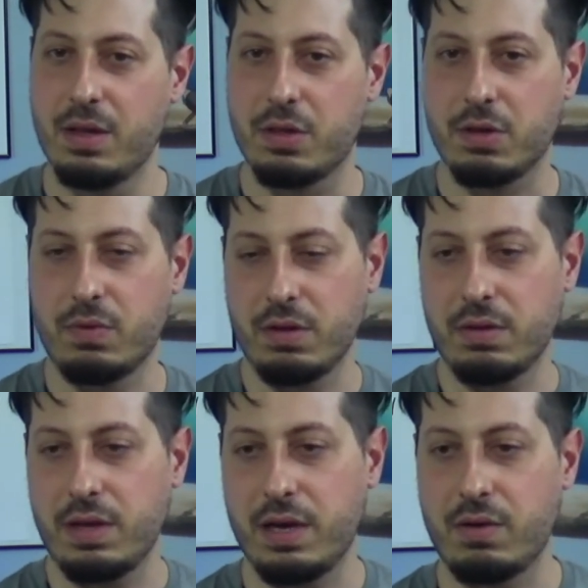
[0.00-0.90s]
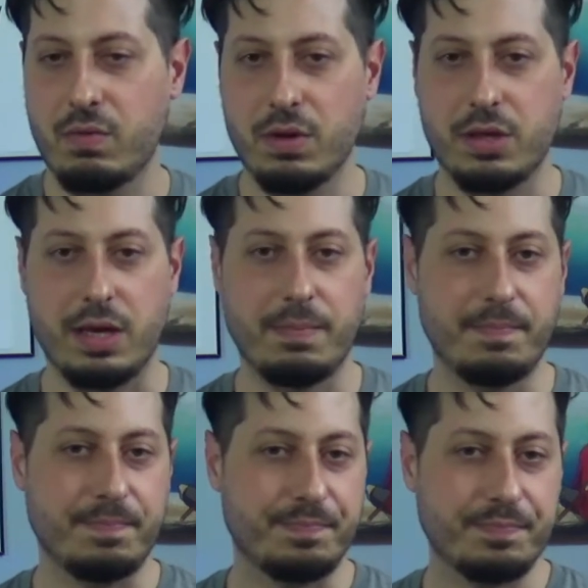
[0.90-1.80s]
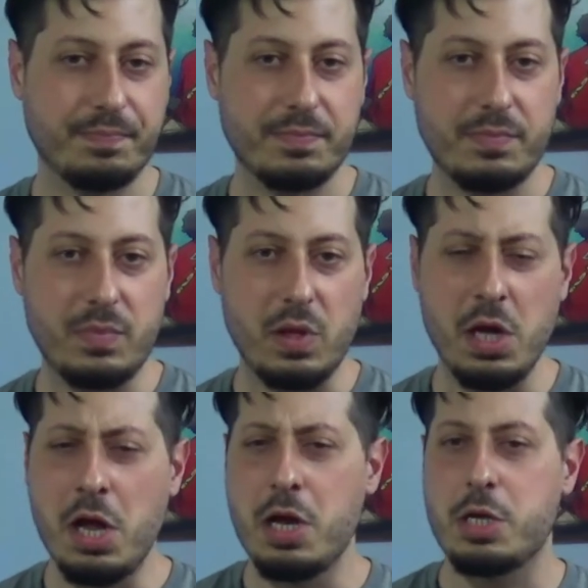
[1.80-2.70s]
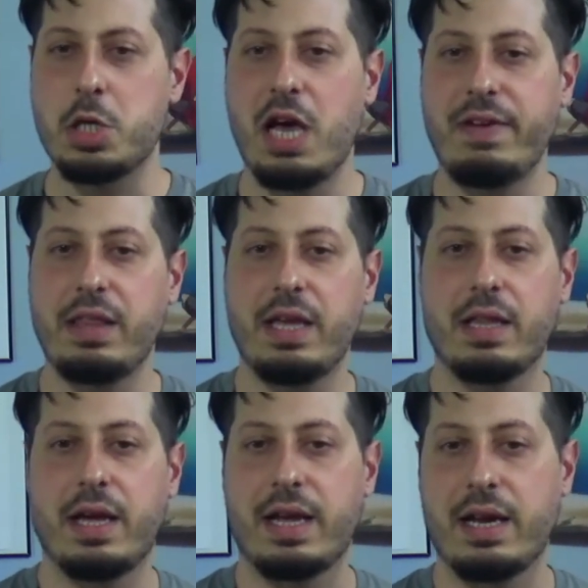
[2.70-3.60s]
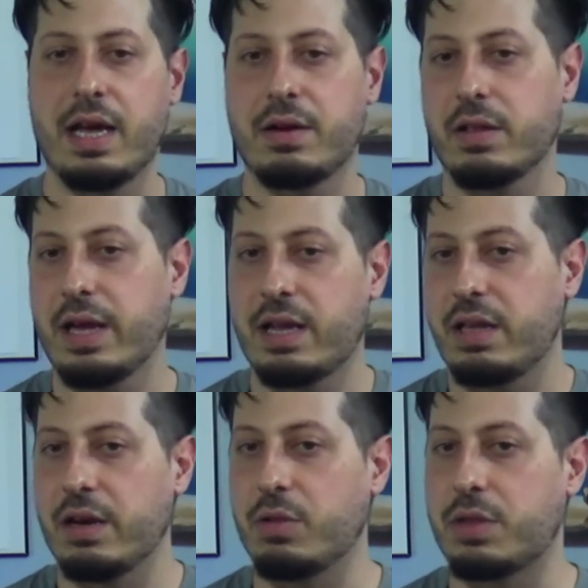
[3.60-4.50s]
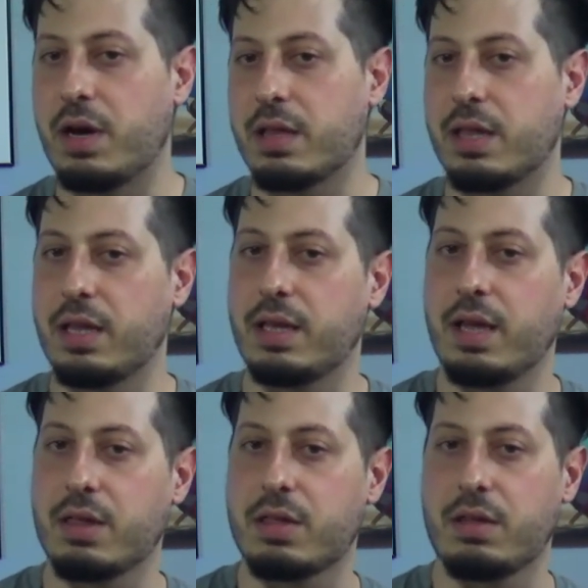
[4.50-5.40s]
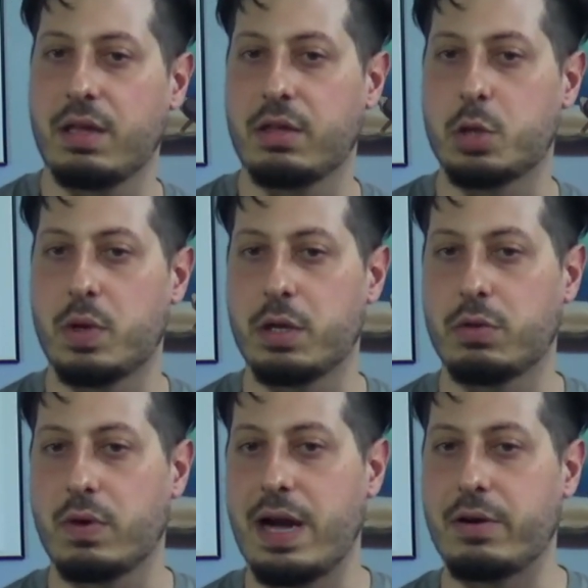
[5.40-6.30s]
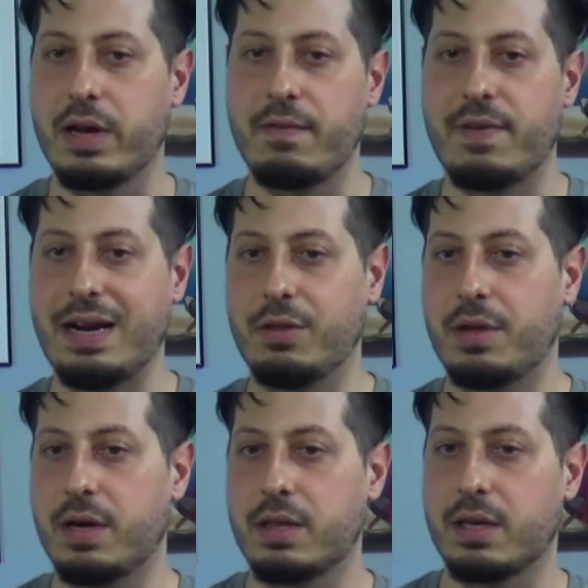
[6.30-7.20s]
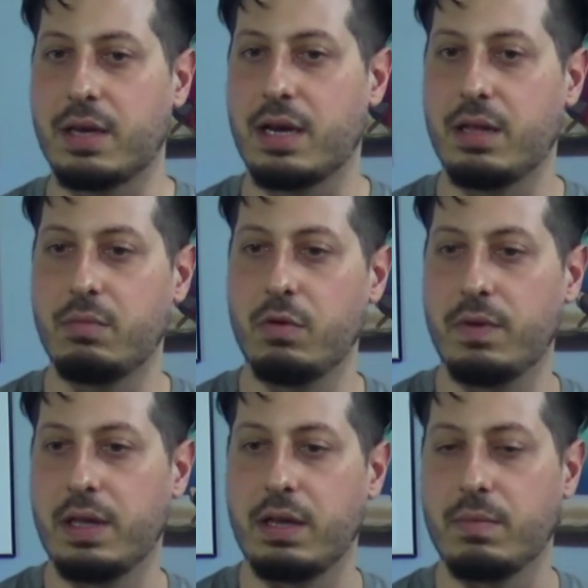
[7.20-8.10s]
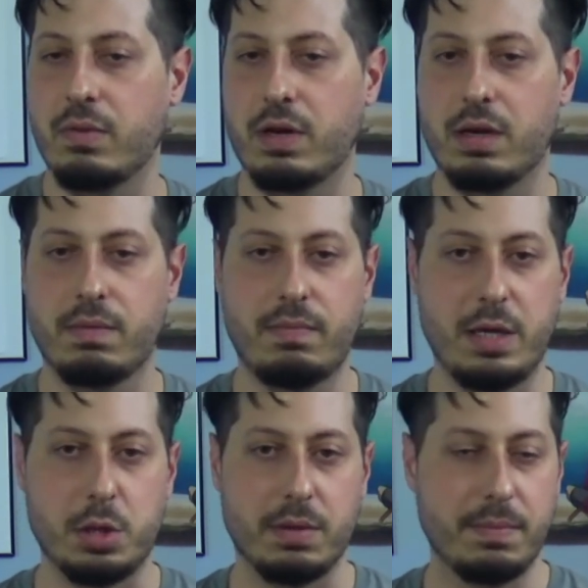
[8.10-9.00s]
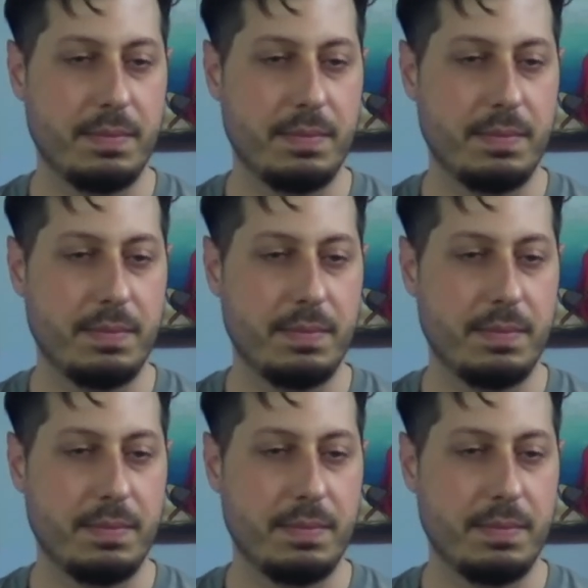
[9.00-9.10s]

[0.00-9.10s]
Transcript: we'll, you know, we'll see. Did you have anything like any other like, you know, thoughts, anything else that, you know, that you wanted to throw out, or any final thoughts on kind of the movie that you might want to mention?